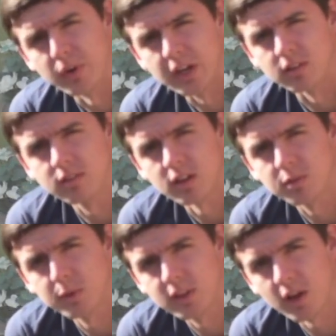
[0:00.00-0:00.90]
we can
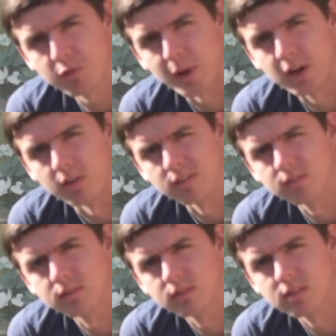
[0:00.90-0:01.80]
start to put the cover back on,
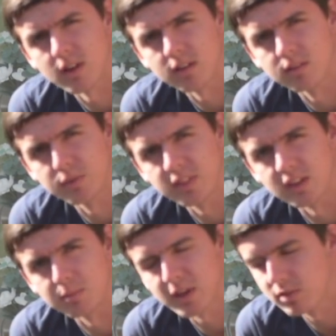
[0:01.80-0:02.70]
starting with
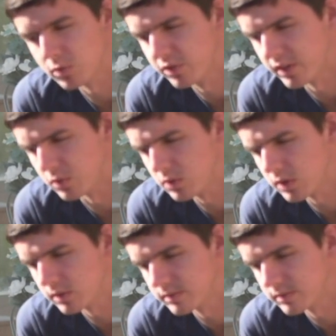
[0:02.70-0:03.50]
the metal shield.